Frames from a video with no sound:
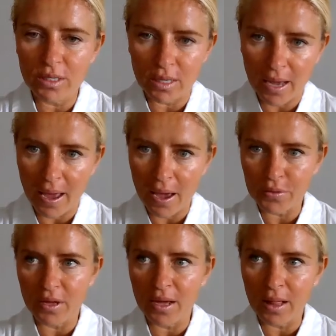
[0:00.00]
see
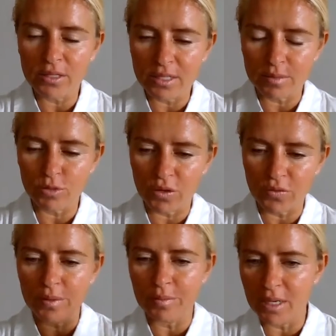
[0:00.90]
how the health system sort
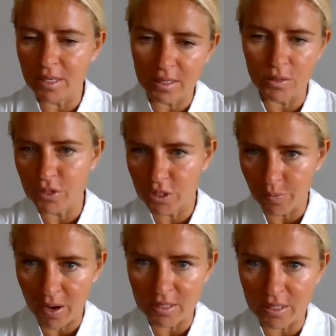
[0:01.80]
of immediately
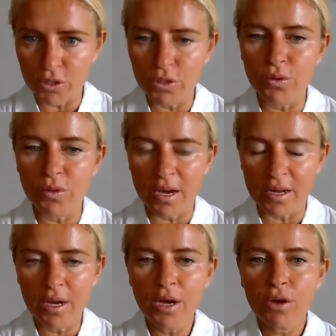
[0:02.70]
responded to
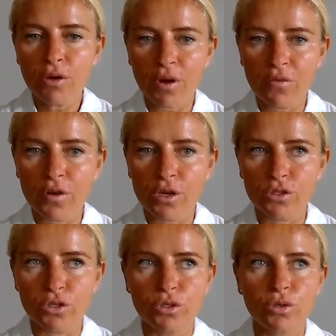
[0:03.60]
that in
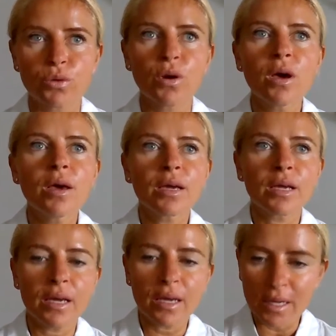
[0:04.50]
reference to
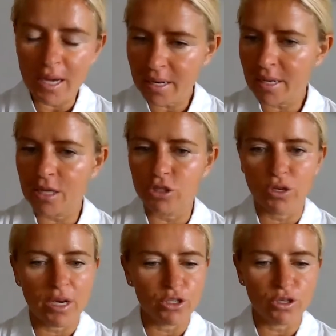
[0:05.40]
getting
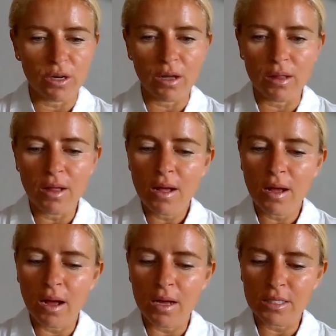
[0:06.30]
educational
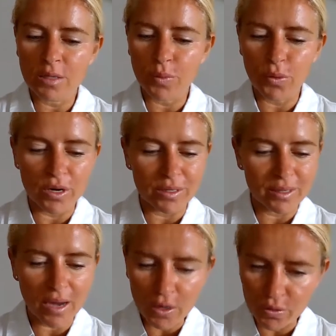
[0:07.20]

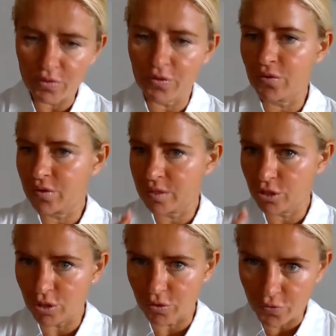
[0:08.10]
support, not only for the
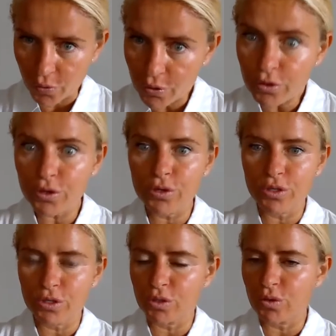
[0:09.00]
physician, for the
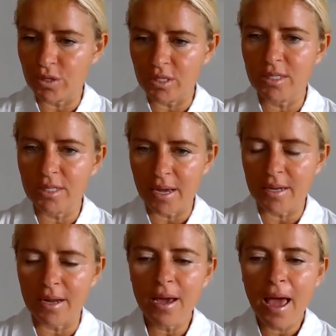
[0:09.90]
nurses to
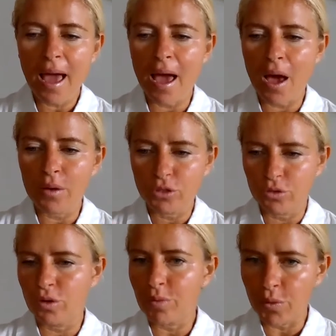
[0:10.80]
understand how
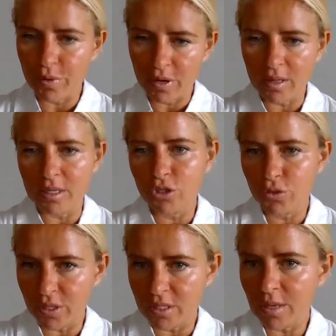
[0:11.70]
to appropriately
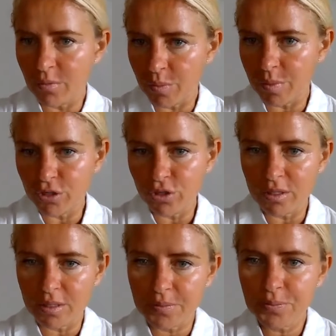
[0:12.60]
treat some of the
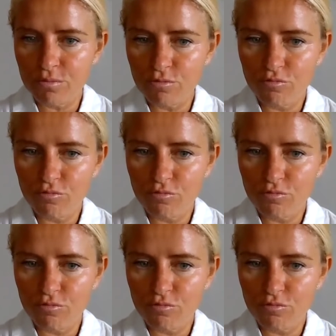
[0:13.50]
patients.